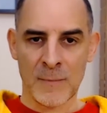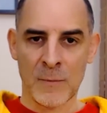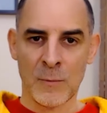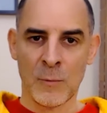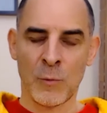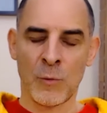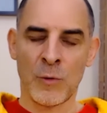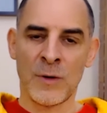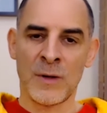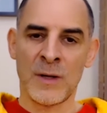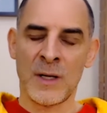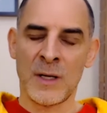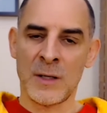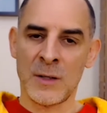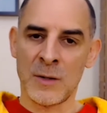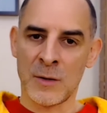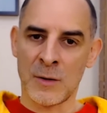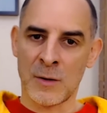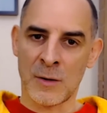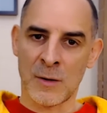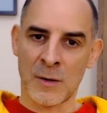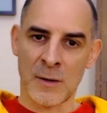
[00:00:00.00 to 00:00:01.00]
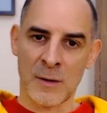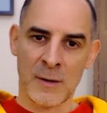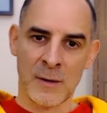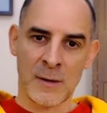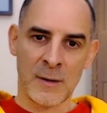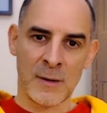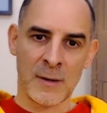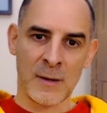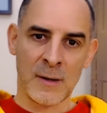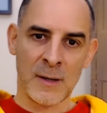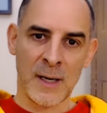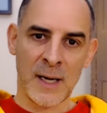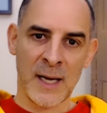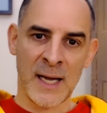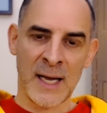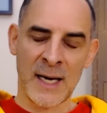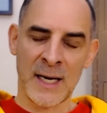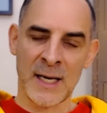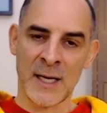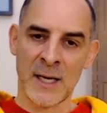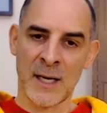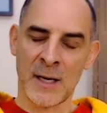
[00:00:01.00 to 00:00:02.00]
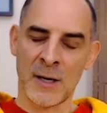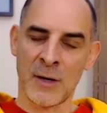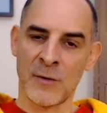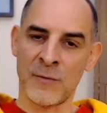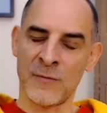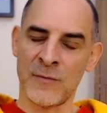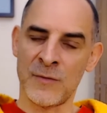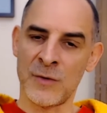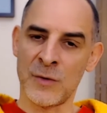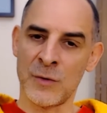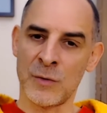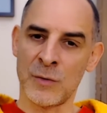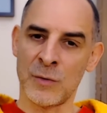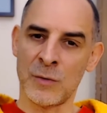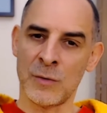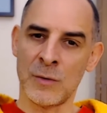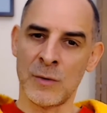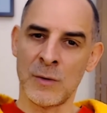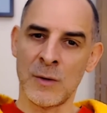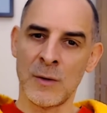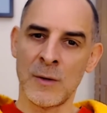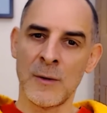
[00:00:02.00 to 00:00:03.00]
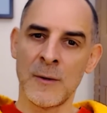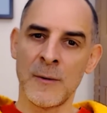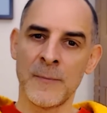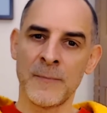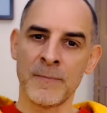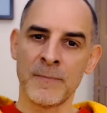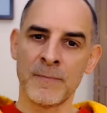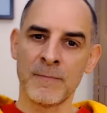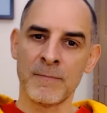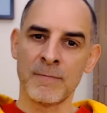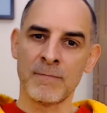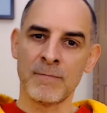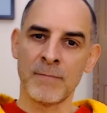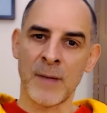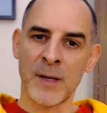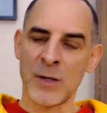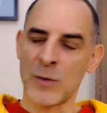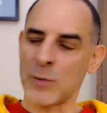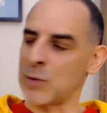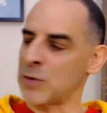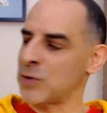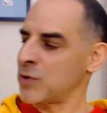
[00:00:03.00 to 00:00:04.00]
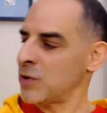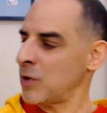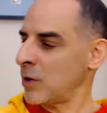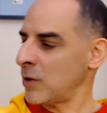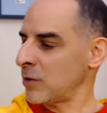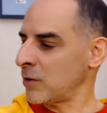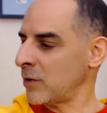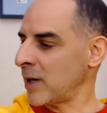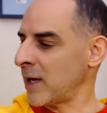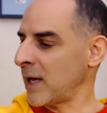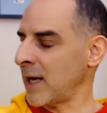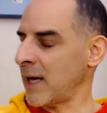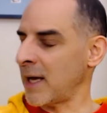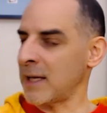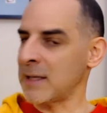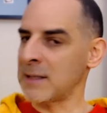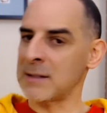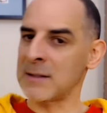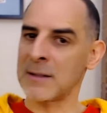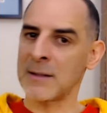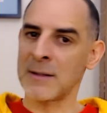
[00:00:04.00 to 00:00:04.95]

within your area of view and you will turn your head